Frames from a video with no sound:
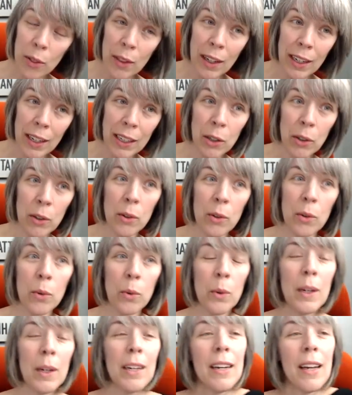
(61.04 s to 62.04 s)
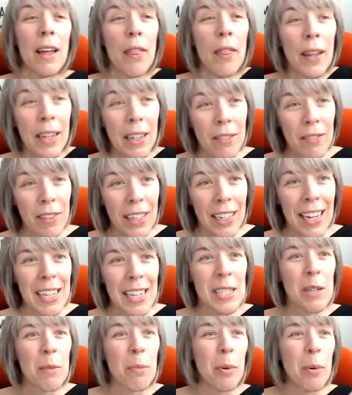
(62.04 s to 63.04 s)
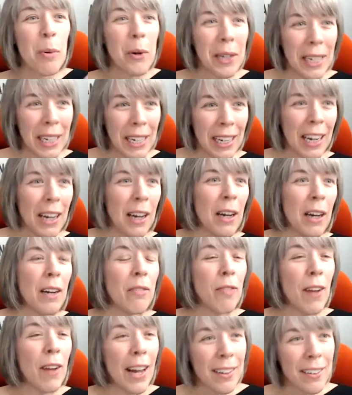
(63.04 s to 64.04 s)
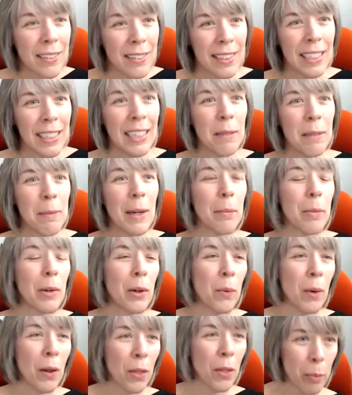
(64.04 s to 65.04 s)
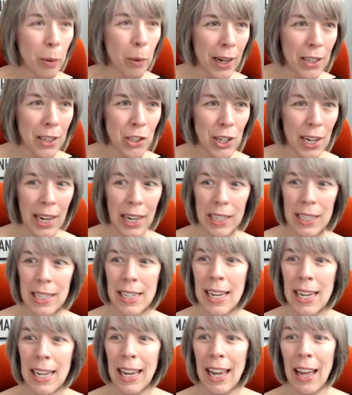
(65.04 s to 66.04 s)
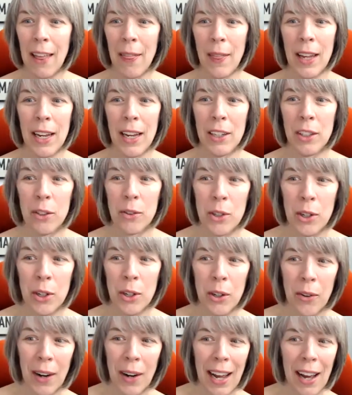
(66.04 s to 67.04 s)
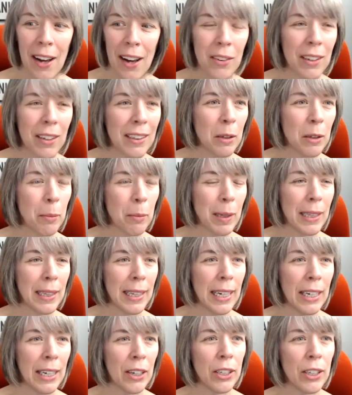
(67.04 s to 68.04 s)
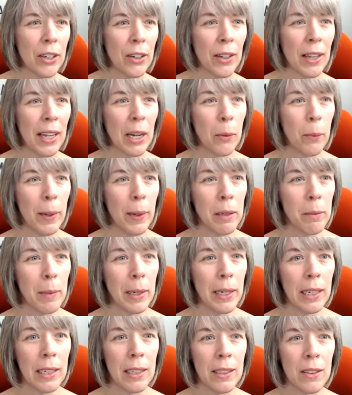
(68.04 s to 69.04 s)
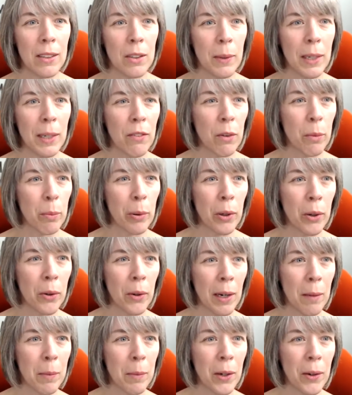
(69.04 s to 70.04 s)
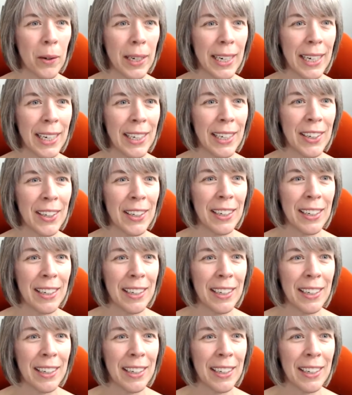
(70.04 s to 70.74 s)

that you think of it as supporting a faculty member with a project, and then you turn around a little bit later and you're like, wait a minute, do we have a program going here?